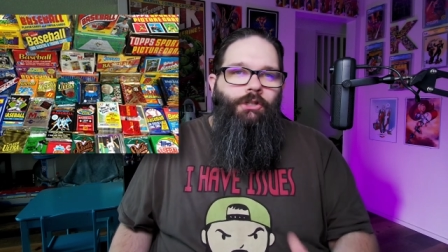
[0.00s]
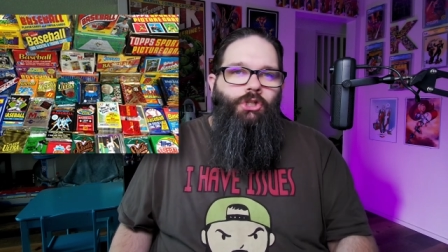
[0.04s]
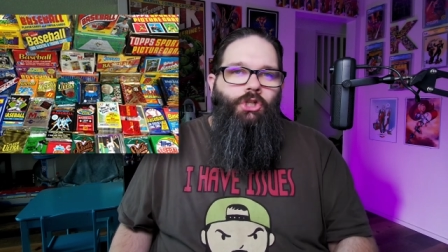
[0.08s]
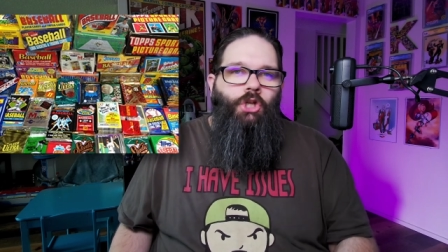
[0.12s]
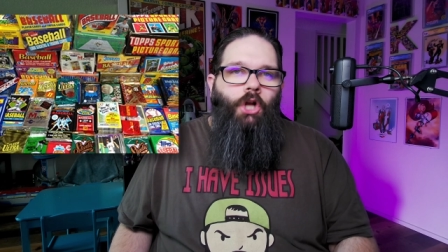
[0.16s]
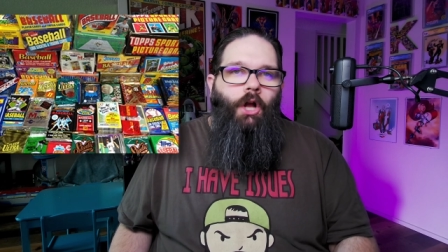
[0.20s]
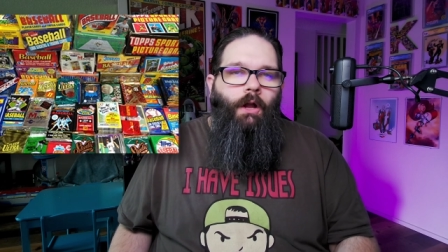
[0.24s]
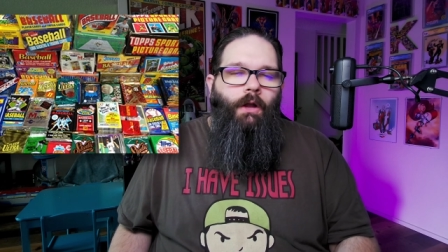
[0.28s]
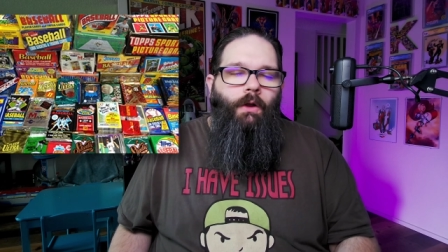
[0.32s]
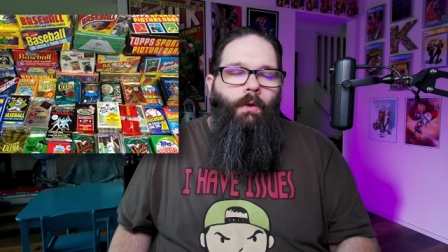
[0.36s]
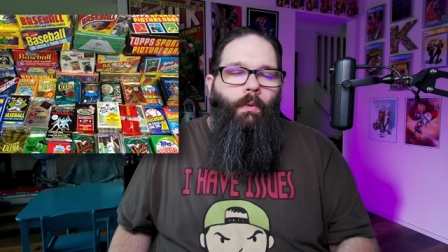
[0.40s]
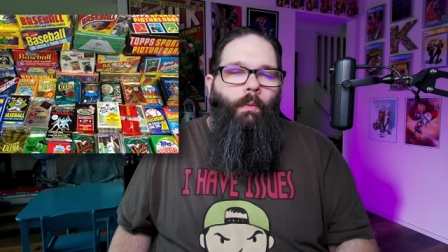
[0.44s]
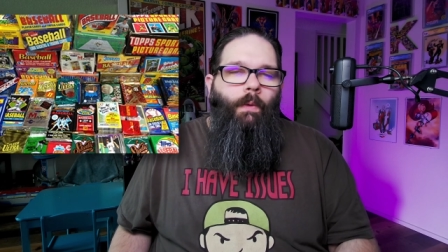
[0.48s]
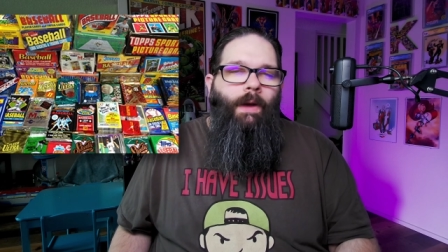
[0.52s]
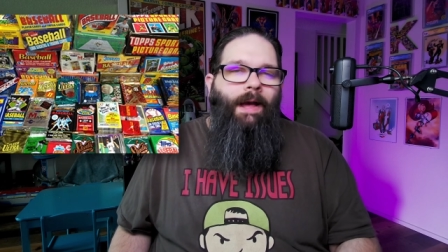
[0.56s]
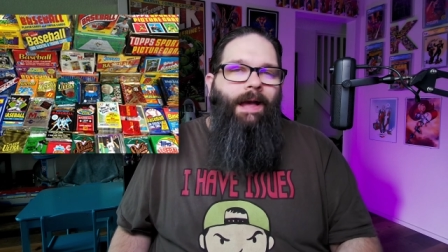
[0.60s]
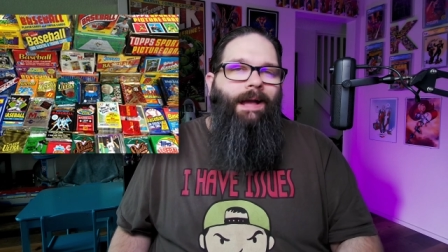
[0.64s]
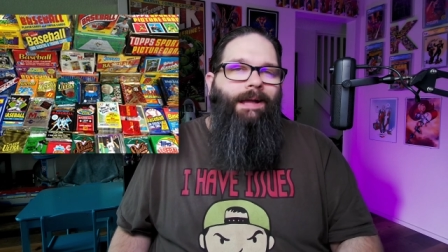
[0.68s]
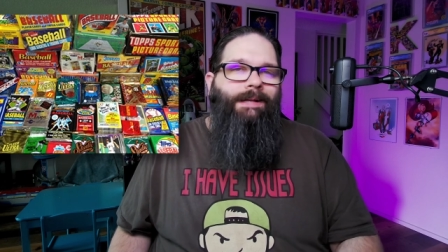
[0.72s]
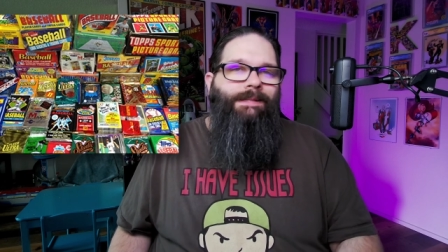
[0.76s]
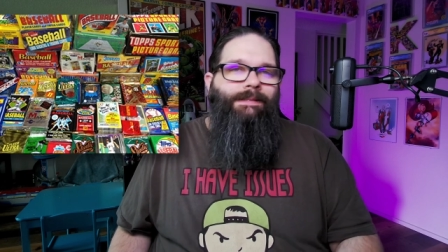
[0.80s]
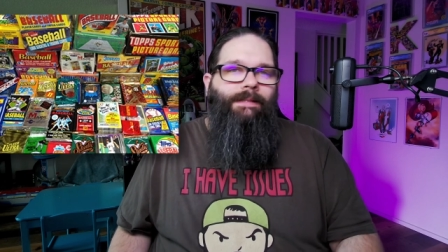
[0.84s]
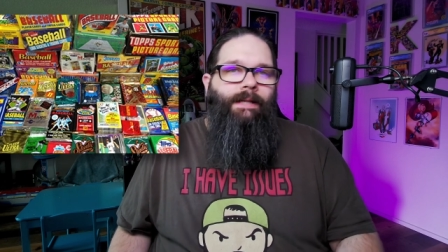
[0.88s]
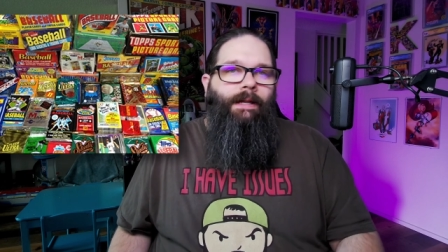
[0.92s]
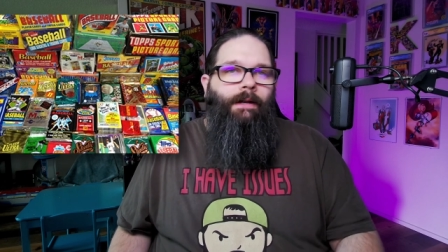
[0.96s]
junk
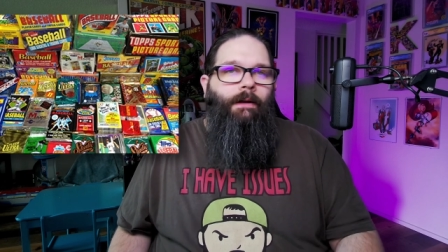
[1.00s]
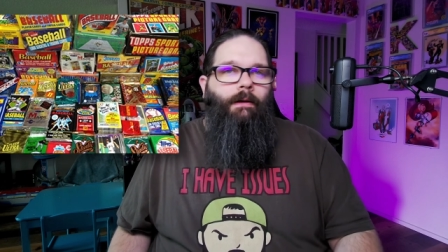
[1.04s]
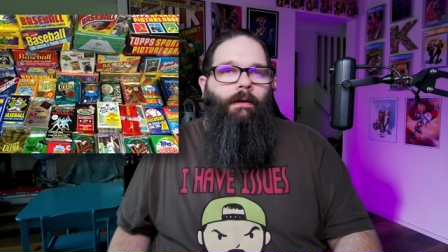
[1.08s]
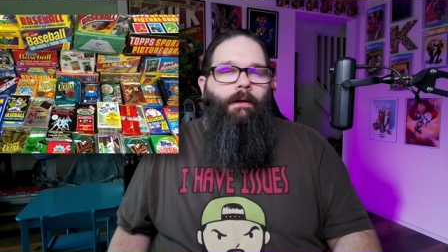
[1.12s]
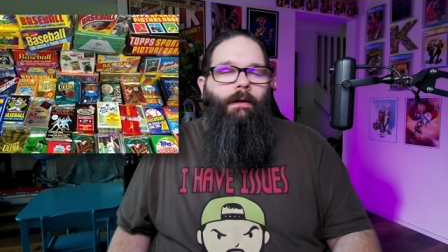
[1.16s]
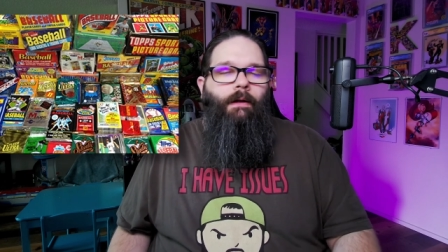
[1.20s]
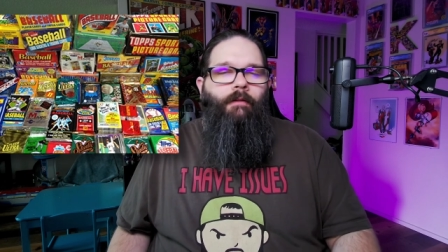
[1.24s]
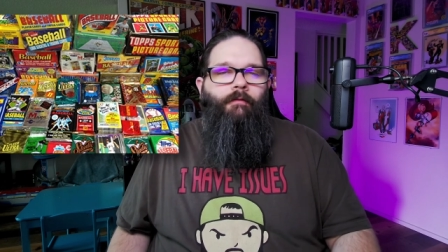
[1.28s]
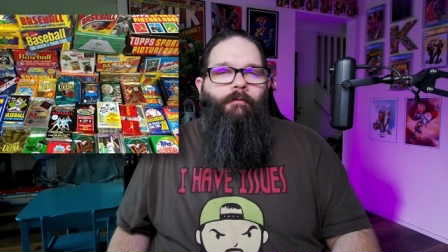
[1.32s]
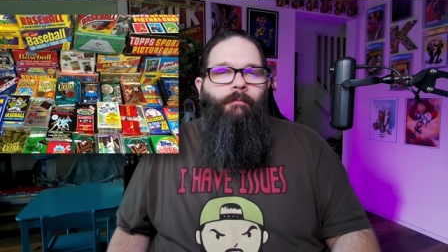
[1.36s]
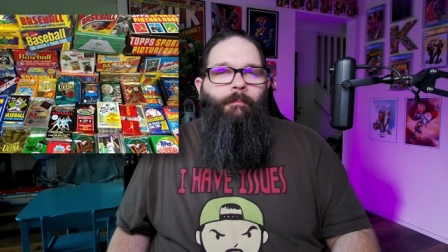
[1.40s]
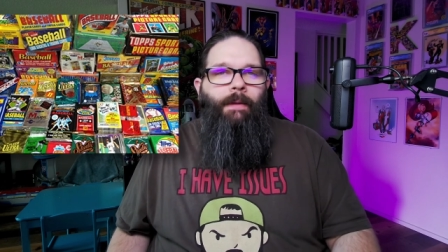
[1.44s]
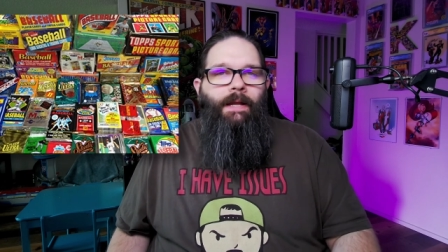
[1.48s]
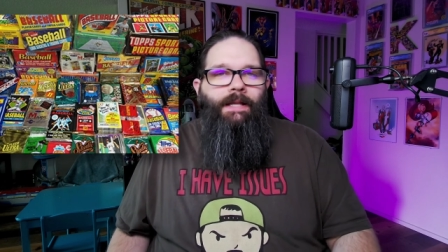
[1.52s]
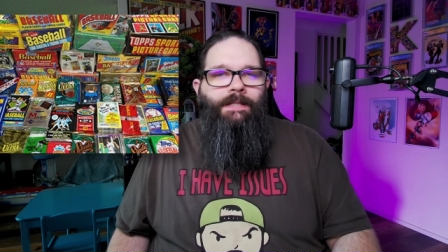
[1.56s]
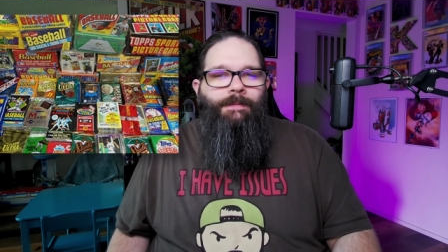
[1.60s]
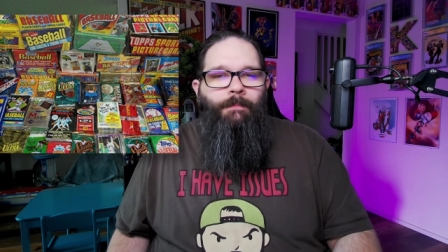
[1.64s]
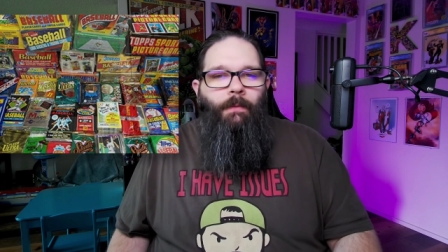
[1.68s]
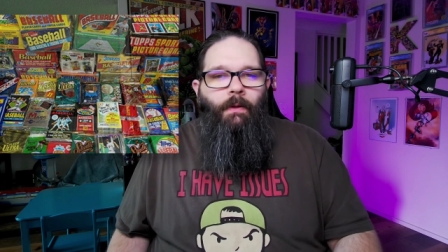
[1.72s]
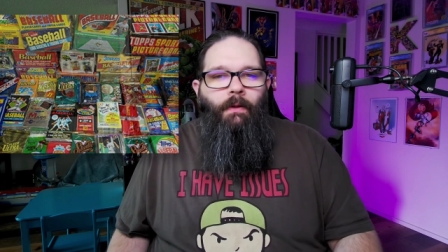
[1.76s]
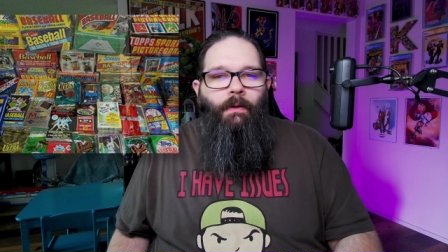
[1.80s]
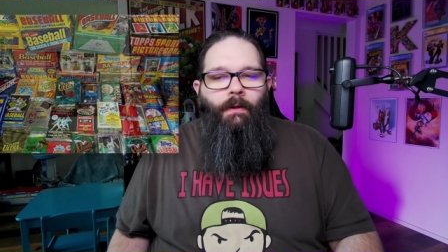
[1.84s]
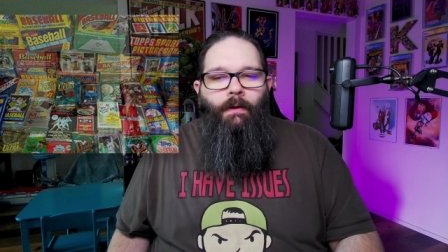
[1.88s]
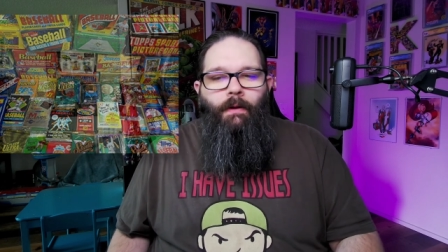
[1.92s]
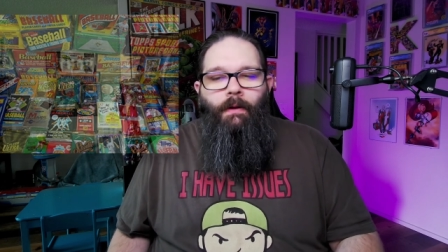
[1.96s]
wax era of
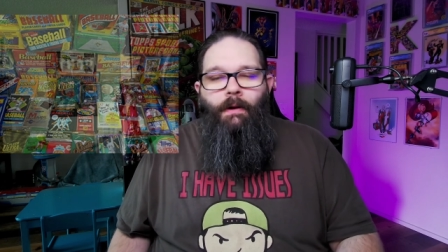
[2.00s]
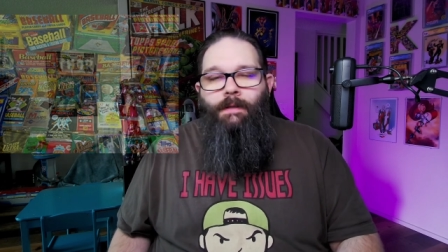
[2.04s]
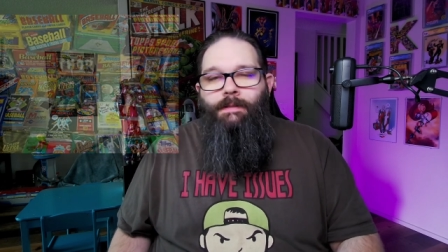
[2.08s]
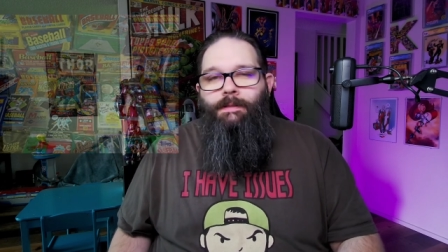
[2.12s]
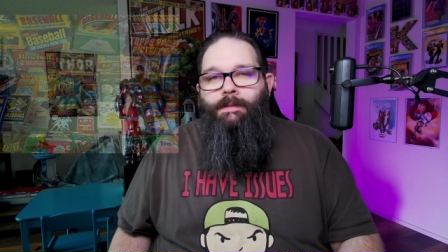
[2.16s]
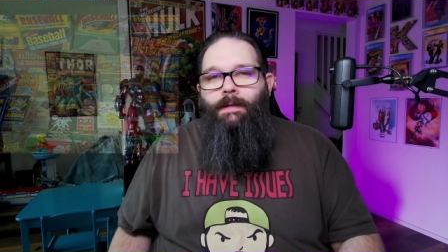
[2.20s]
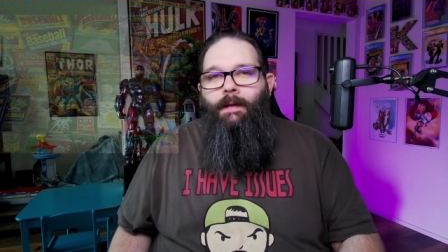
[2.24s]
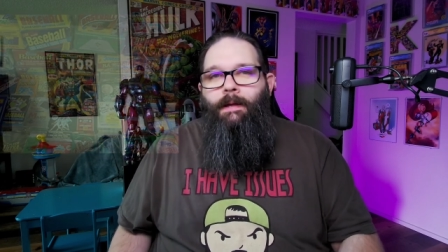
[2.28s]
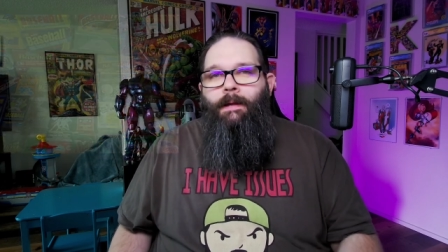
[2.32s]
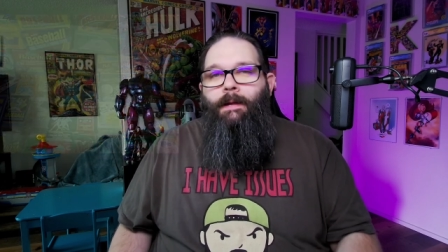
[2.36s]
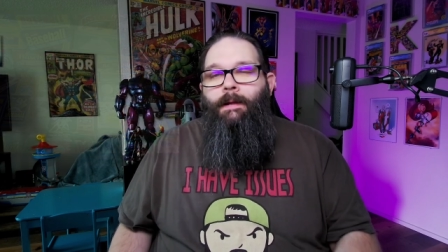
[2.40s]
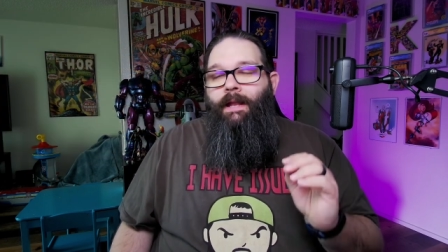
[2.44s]
baseball cards.